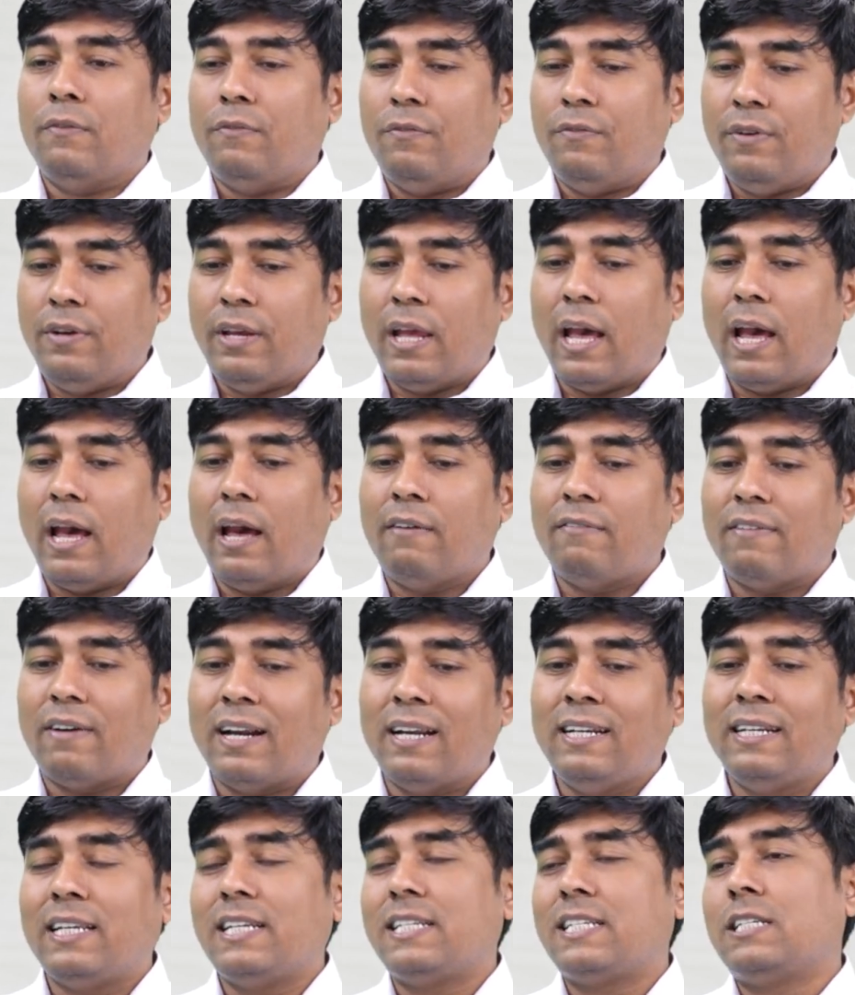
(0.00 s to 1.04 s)
We have
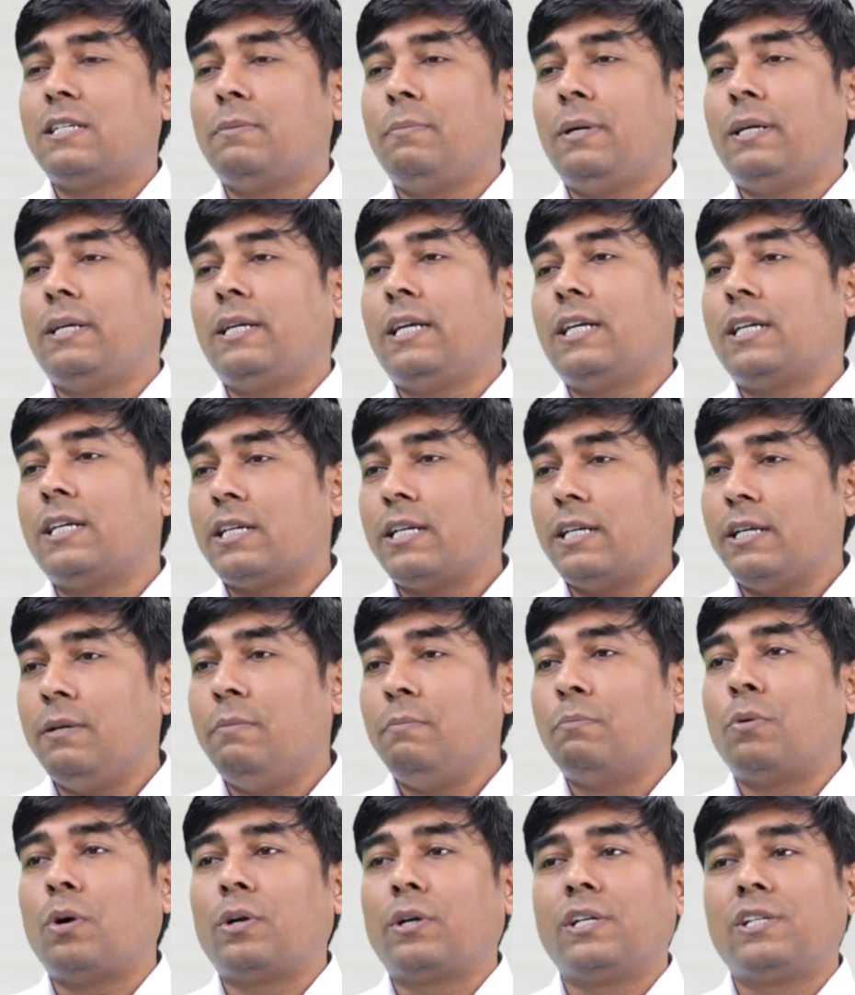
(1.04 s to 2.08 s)
underestimated
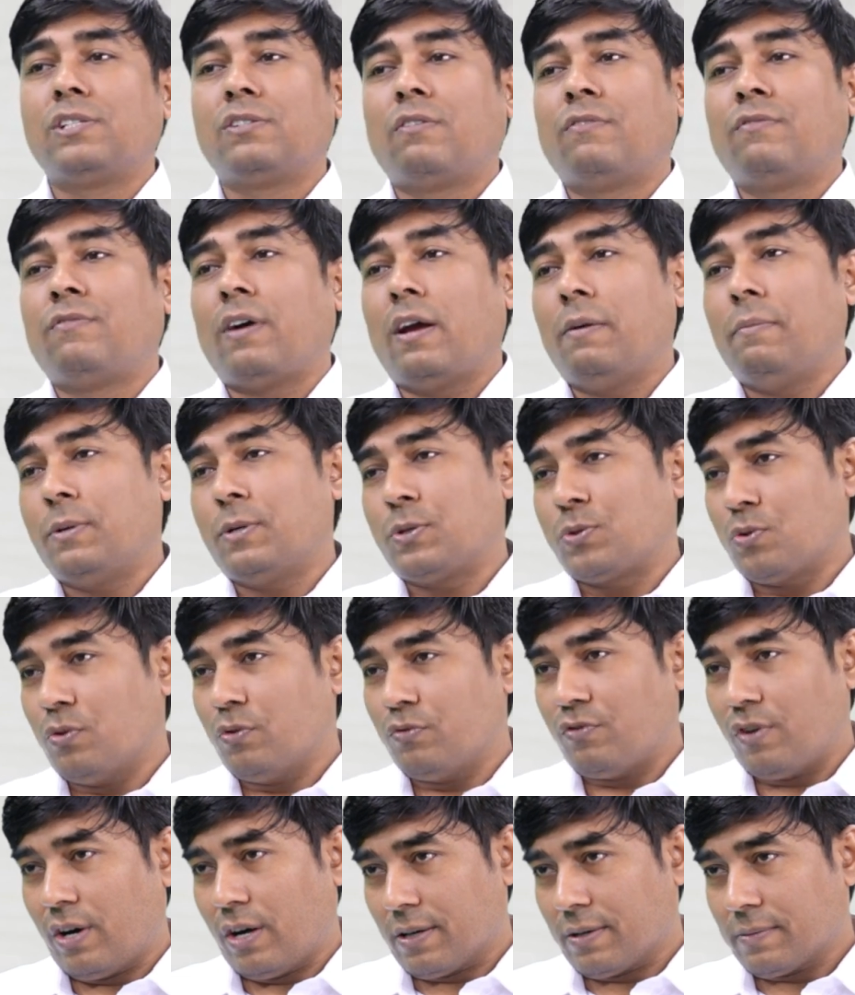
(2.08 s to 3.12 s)
importance of fiber so
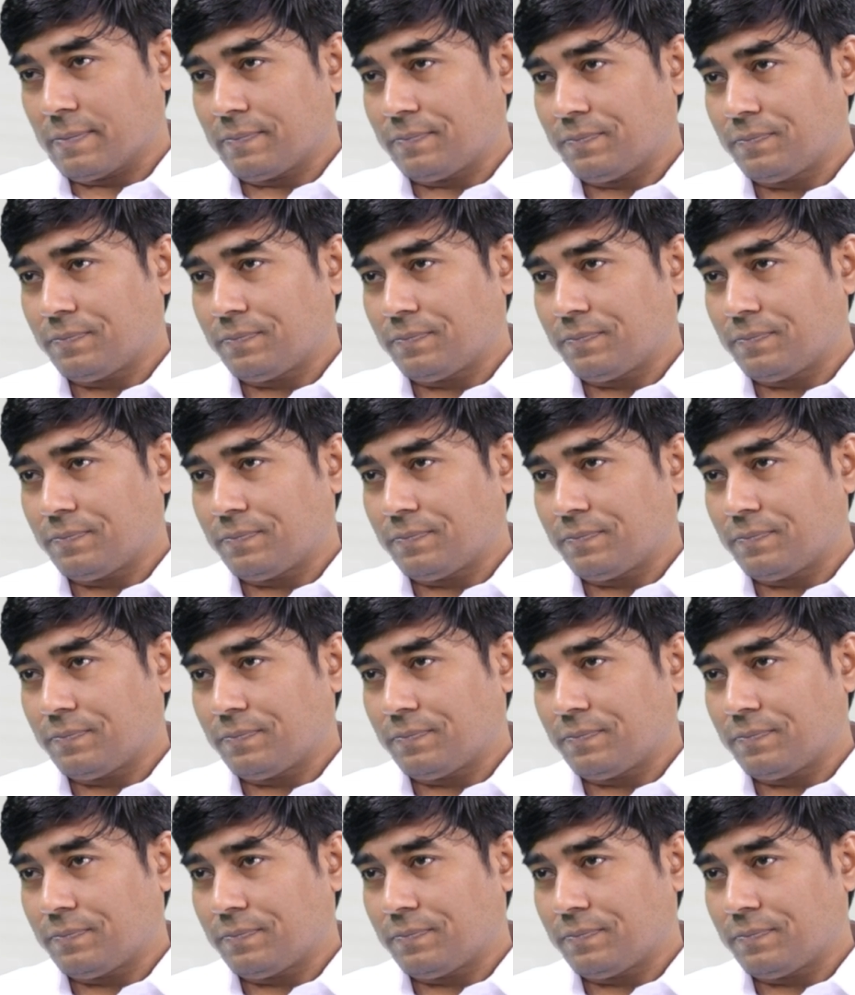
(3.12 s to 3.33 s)
far.